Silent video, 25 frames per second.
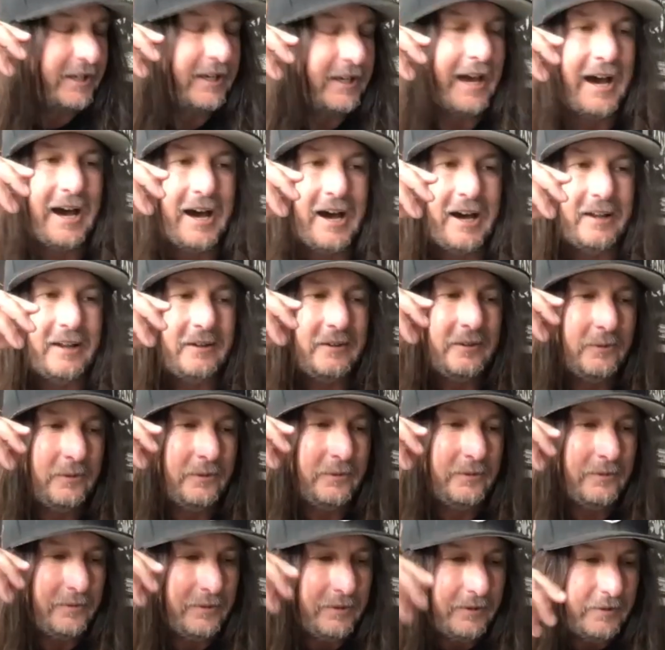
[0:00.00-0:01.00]
Cat.
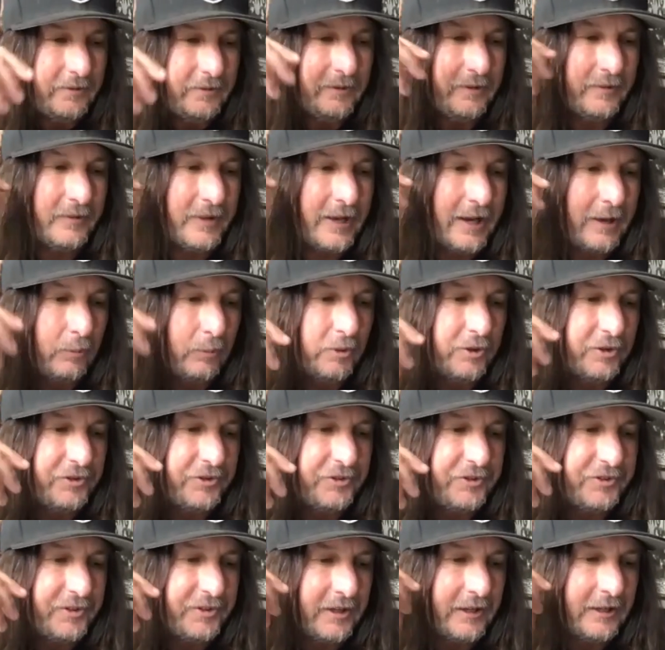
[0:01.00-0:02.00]
And that
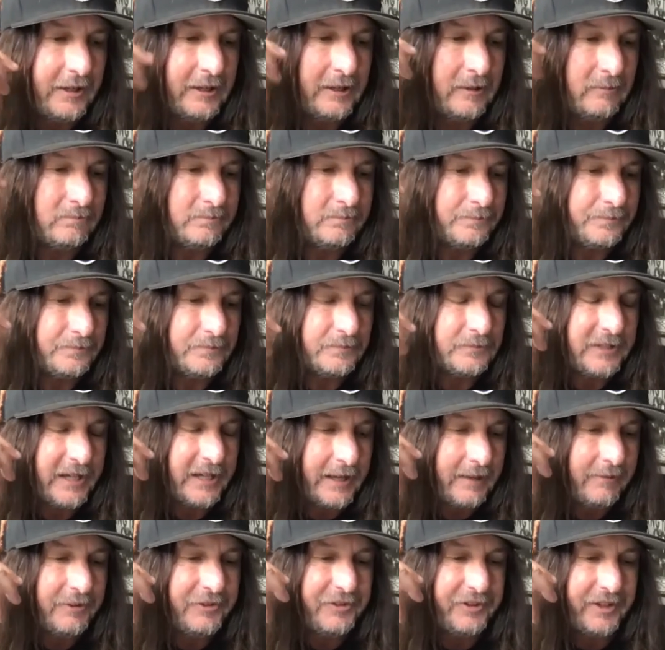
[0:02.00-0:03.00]
was kind
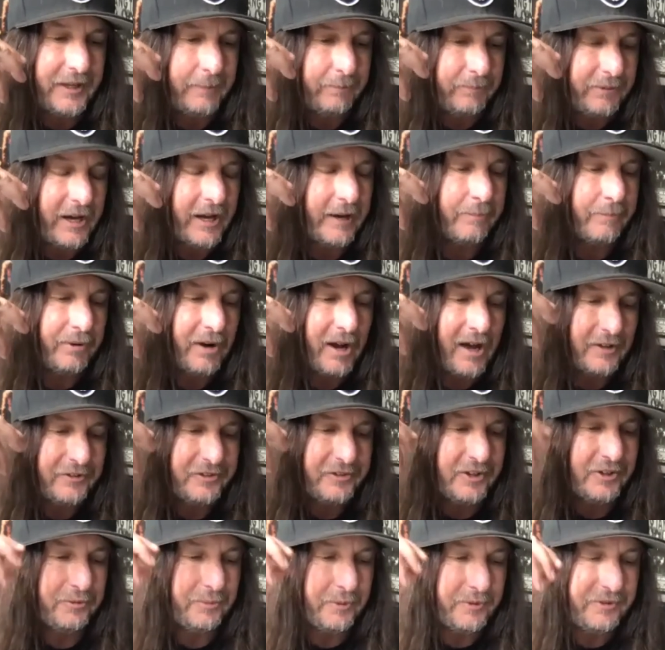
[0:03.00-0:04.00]
of the same kind of
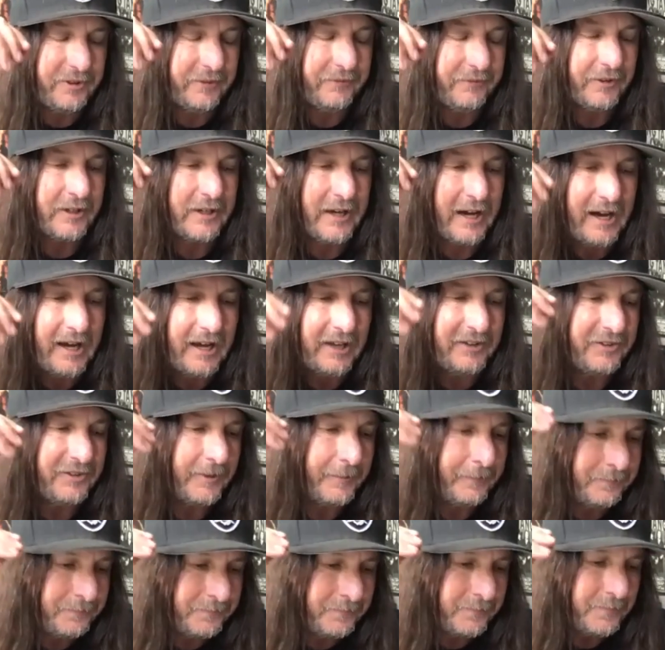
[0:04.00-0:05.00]
process with different guys.
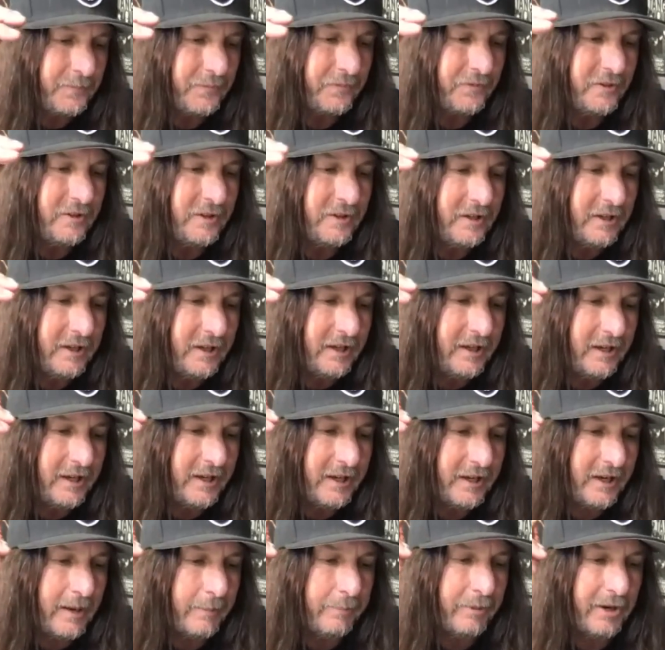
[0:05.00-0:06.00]

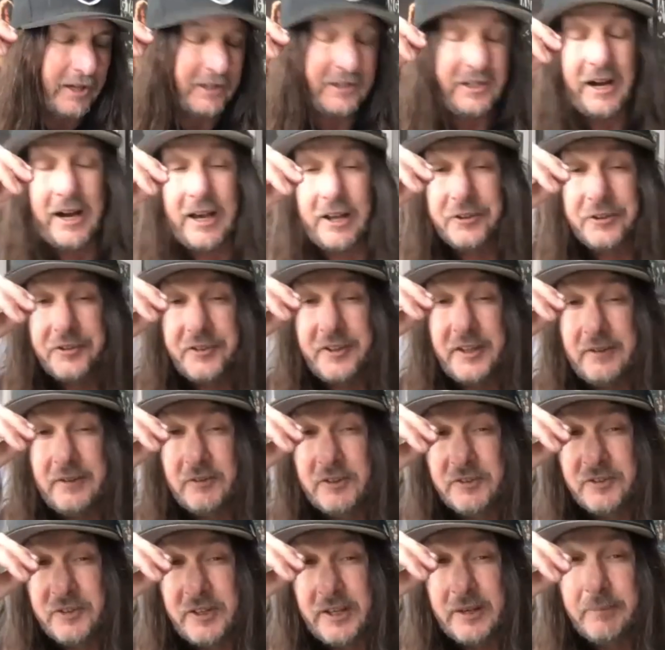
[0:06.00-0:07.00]
And I brought Kyle
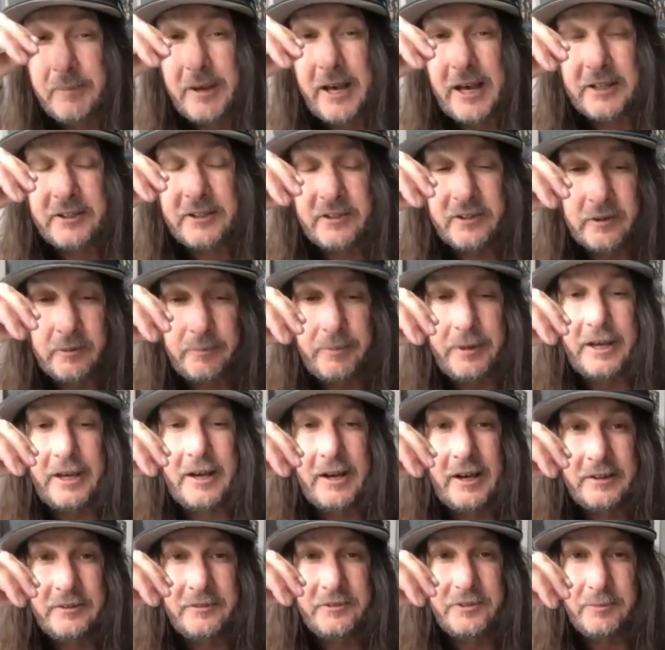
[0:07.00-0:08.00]
Stevens, came back into the
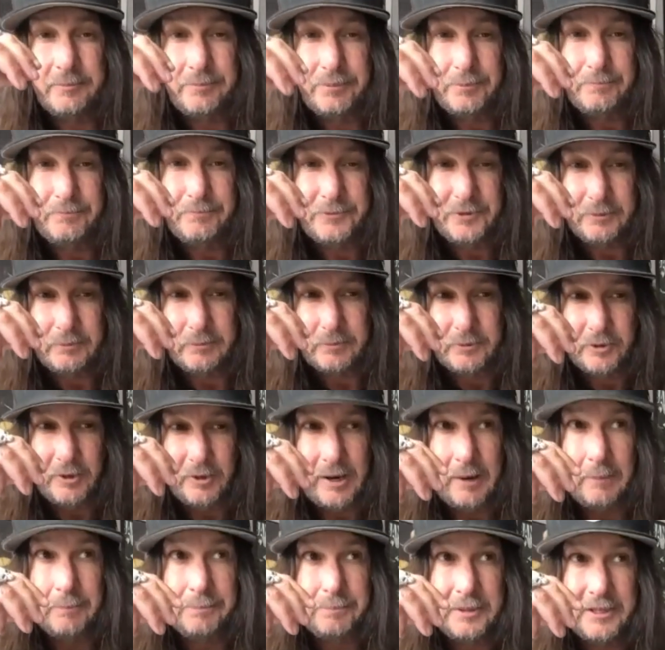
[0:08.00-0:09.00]
band to go
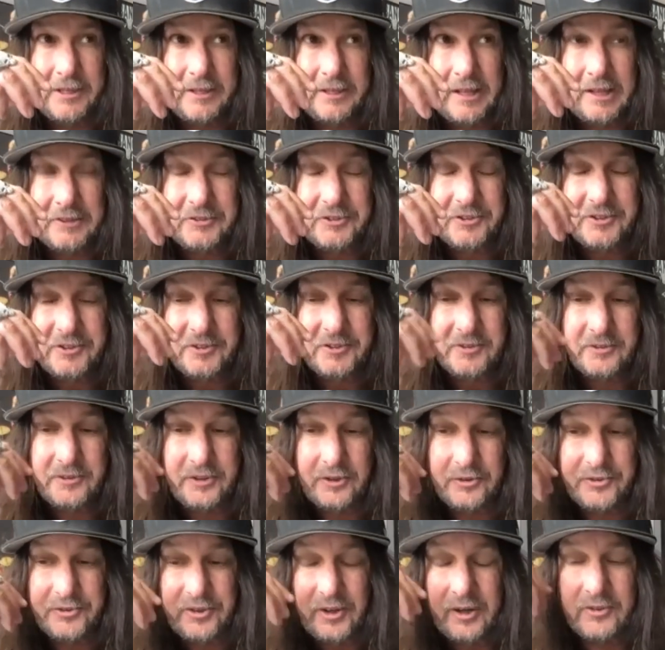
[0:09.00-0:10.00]
out and play
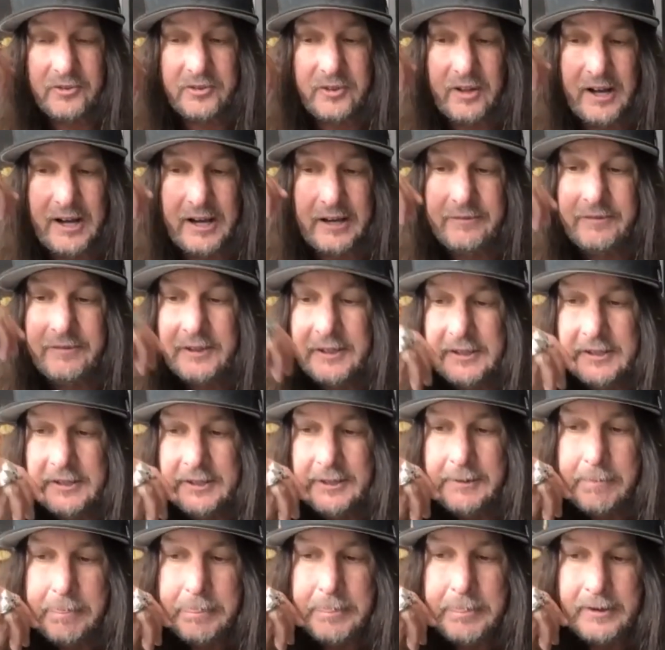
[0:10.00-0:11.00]
those songs live.
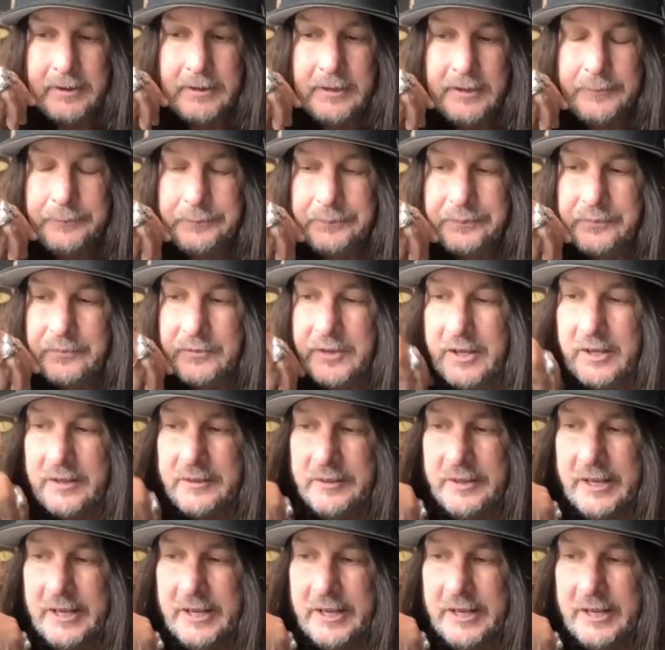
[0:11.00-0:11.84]
And